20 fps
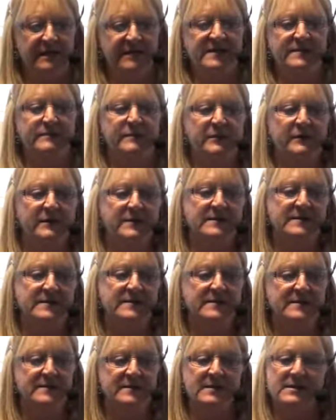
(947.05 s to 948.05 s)

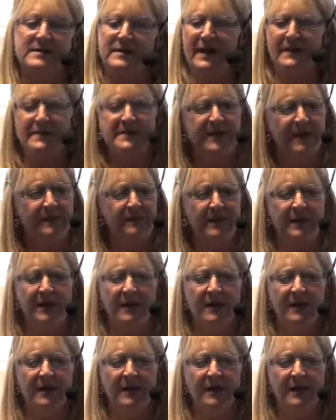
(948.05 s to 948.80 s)
experiences, this comes up